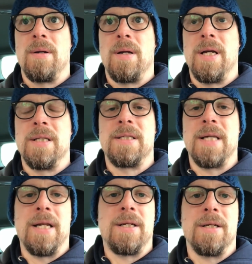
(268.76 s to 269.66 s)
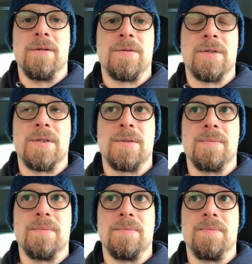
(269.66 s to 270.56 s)
incentives,
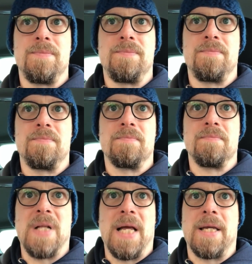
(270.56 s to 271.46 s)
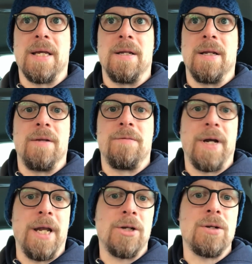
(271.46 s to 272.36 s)
like in
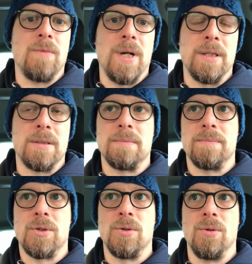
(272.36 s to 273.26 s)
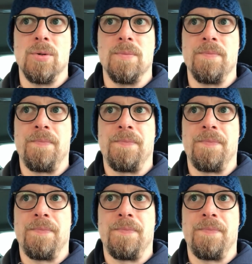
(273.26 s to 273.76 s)
financial ways, to